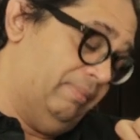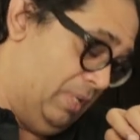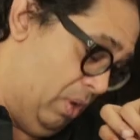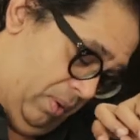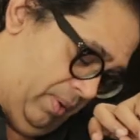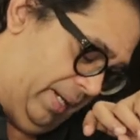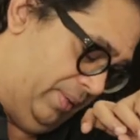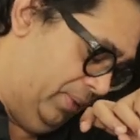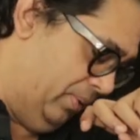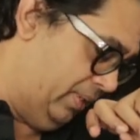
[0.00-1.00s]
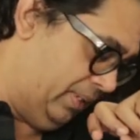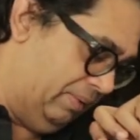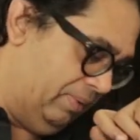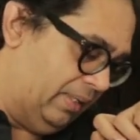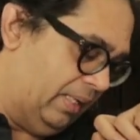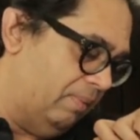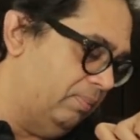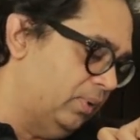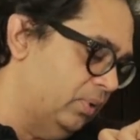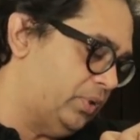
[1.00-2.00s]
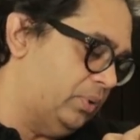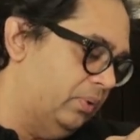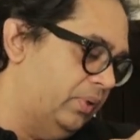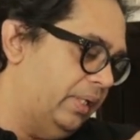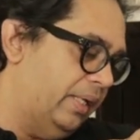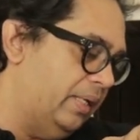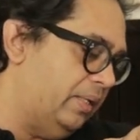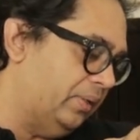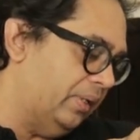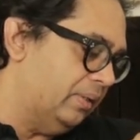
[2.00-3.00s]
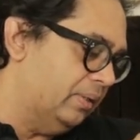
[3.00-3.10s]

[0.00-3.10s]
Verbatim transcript: No, I don't even come close to owning anything